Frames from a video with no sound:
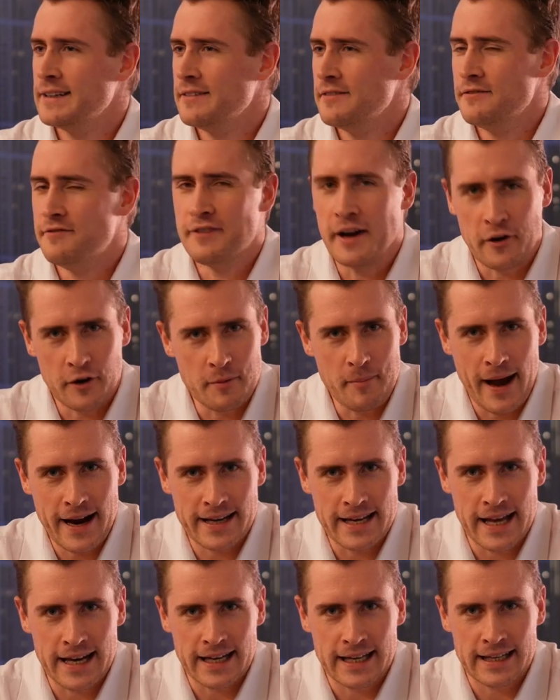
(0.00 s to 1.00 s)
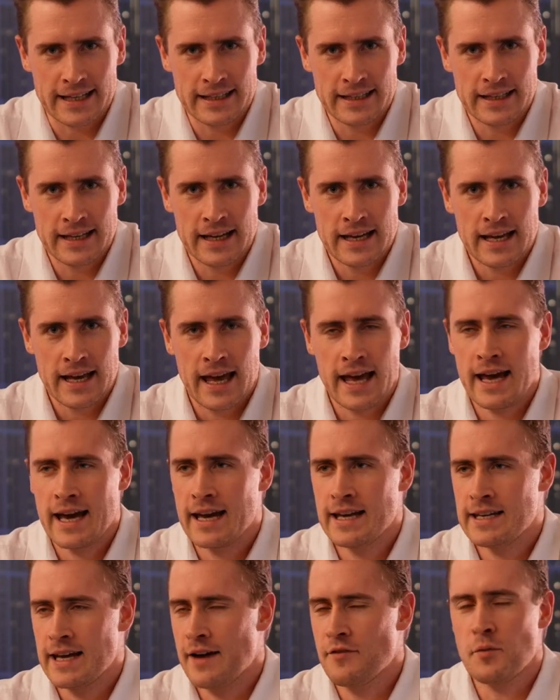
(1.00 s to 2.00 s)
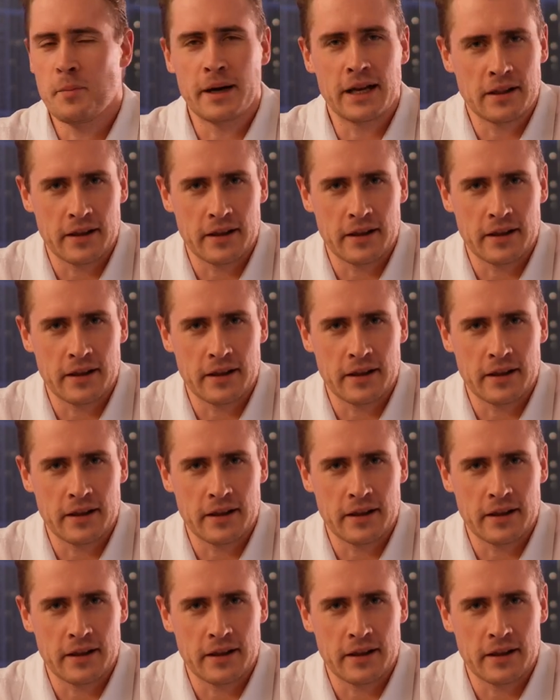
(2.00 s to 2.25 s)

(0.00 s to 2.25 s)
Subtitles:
very magnetic, and everybody